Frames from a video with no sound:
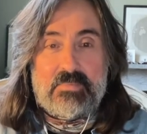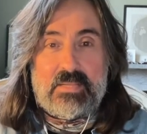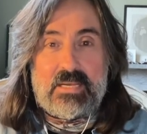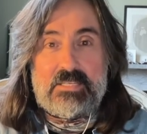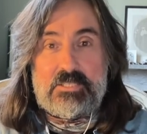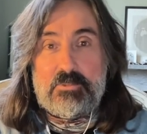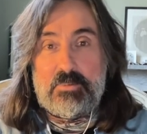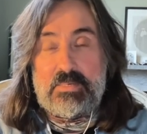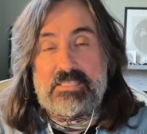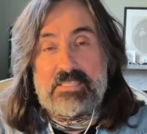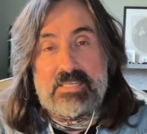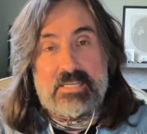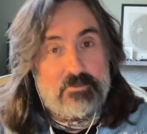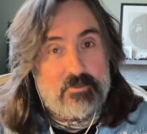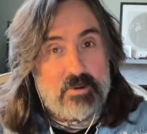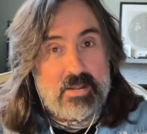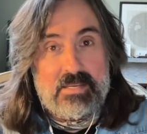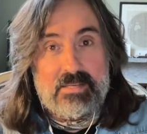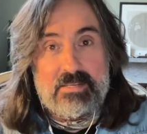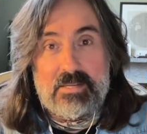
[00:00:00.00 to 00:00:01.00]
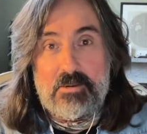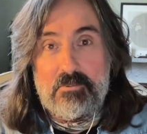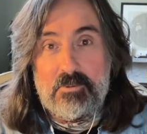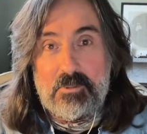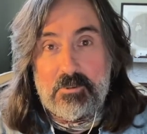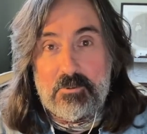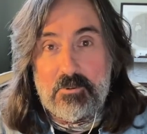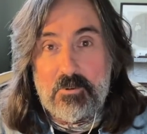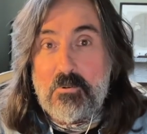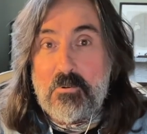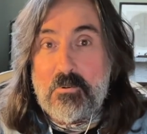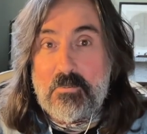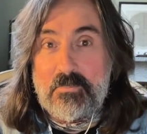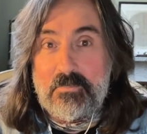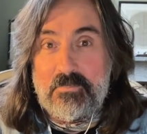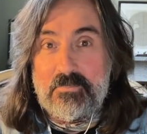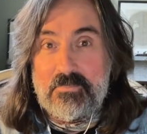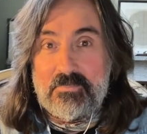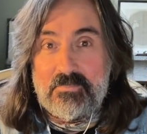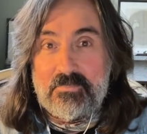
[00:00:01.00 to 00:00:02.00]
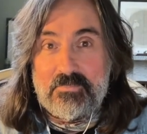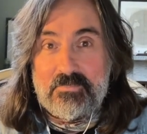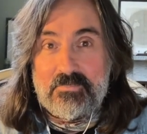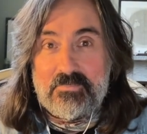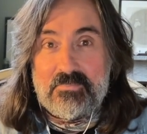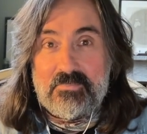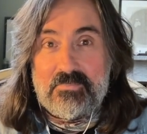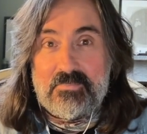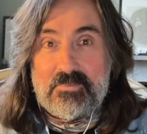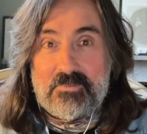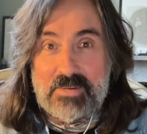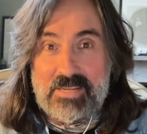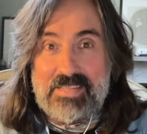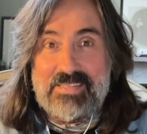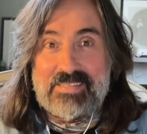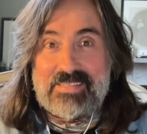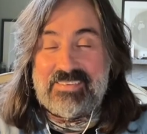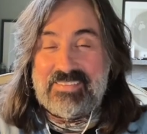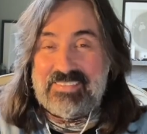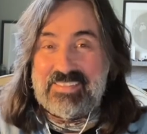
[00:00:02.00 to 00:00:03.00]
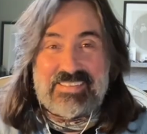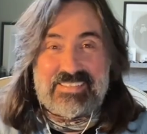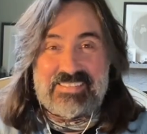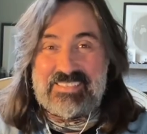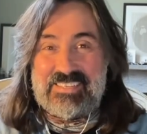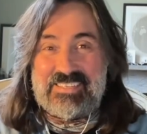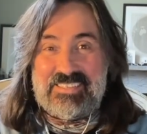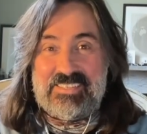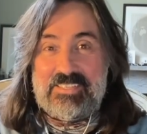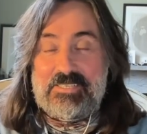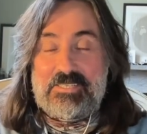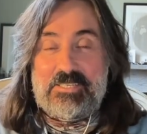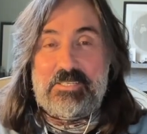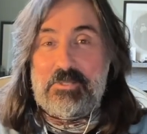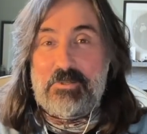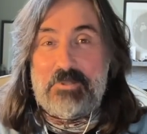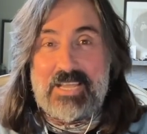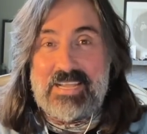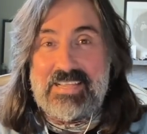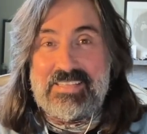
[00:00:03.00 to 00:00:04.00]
And so he said, Right, now we'll go home. Right, they're, they're, just, they're just on the